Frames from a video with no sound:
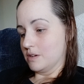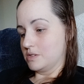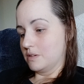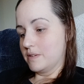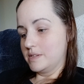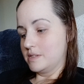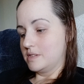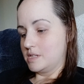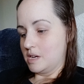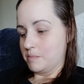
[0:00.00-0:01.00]
so going to the
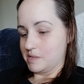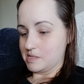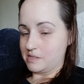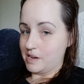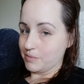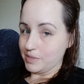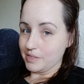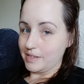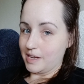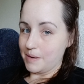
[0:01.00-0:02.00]
gym is not
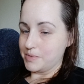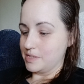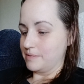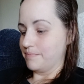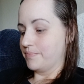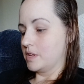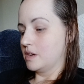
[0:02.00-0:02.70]
really an option.